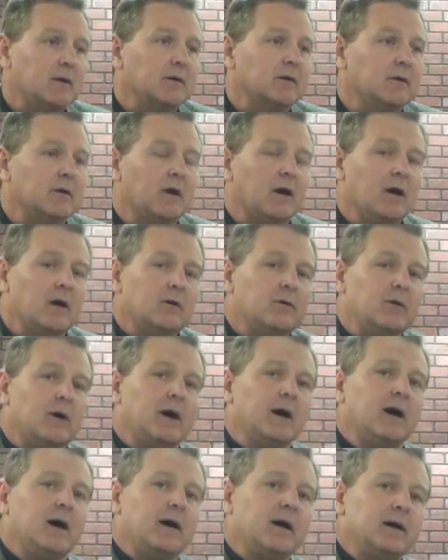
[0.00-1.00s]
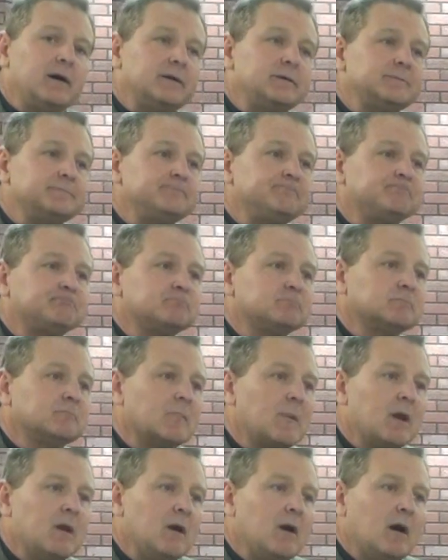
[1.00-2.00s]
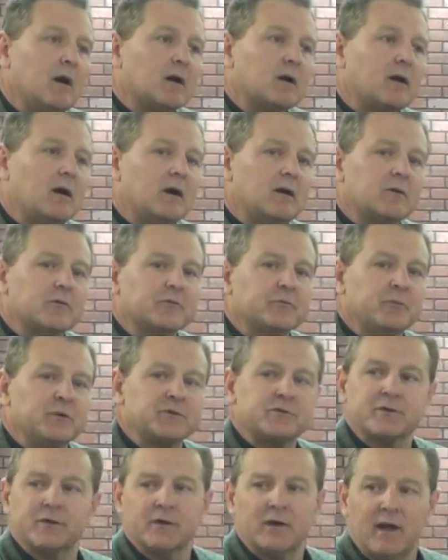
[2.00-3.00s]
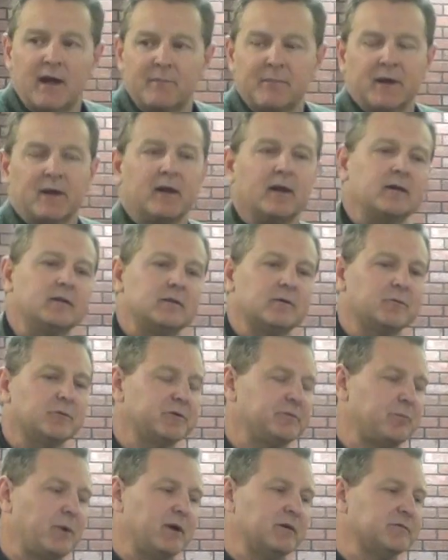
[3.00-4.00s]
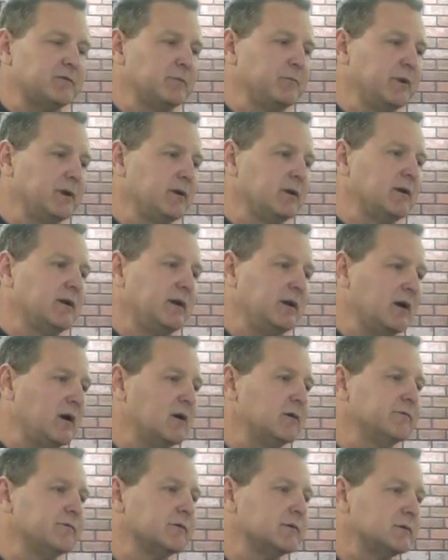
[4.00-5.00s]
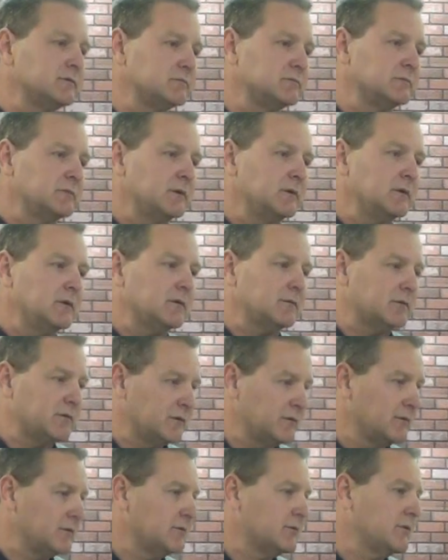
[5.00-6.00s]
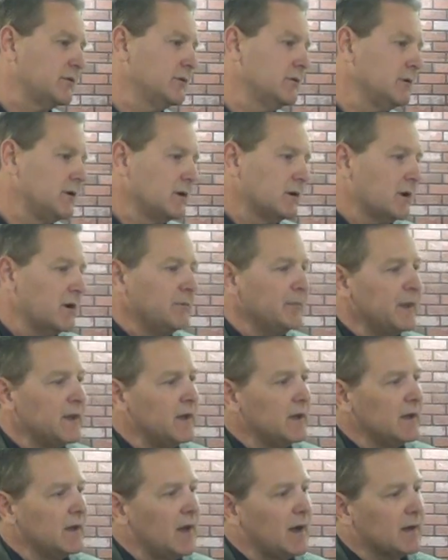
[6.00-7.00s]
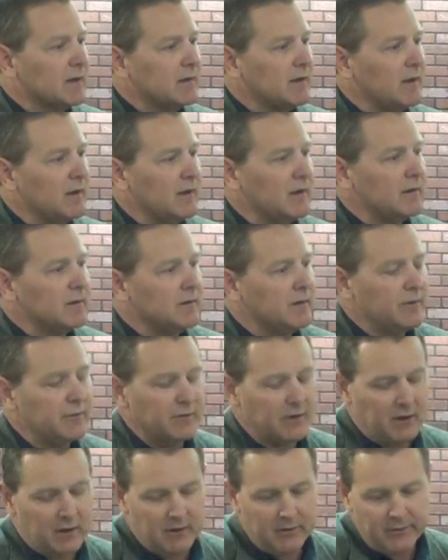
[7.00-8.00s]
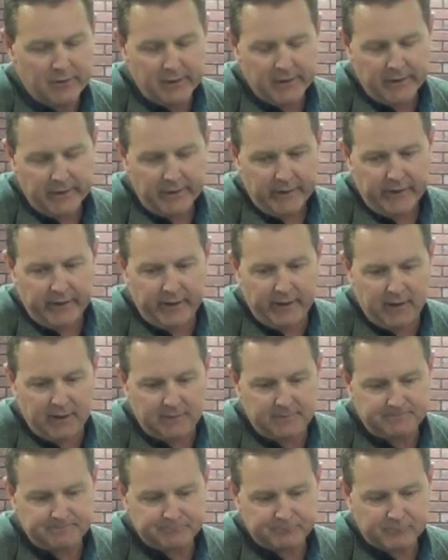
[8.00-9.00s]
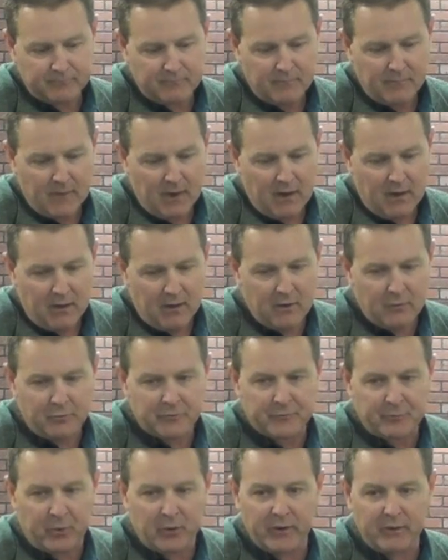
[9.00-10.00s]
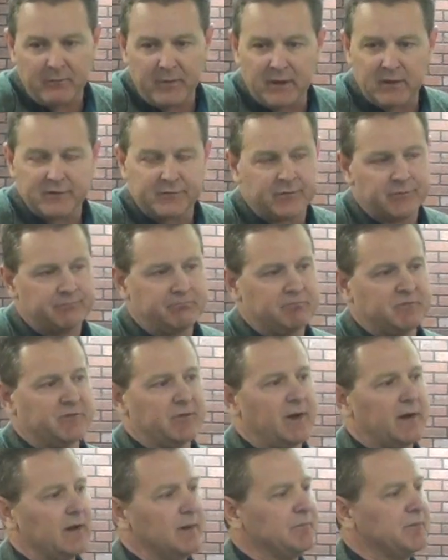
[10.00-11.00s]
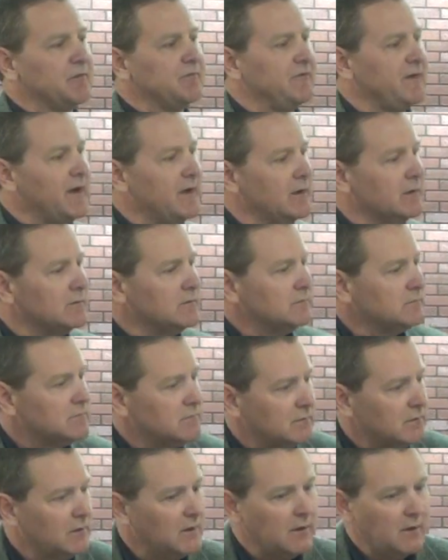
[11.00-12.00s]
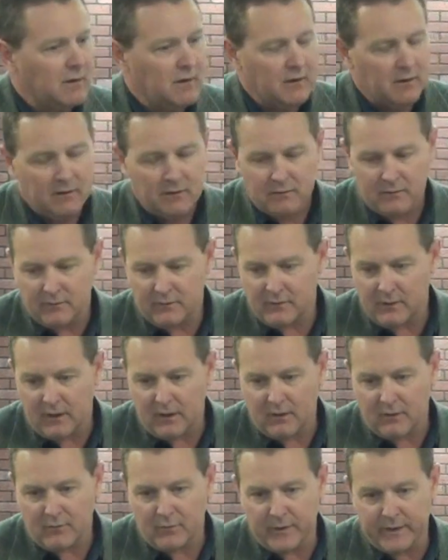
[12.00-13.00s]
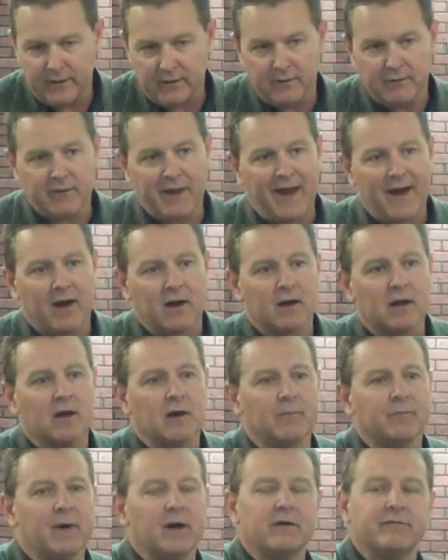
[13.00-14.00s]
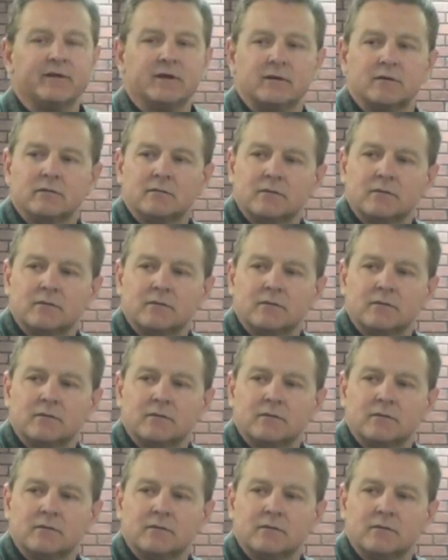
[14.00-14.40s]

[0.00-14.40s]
You know, our congressmen shouldn't abdicate their responsibility over to a committee like that, you know. It was pretty much set up to fail. You know, we knew the outcome of it.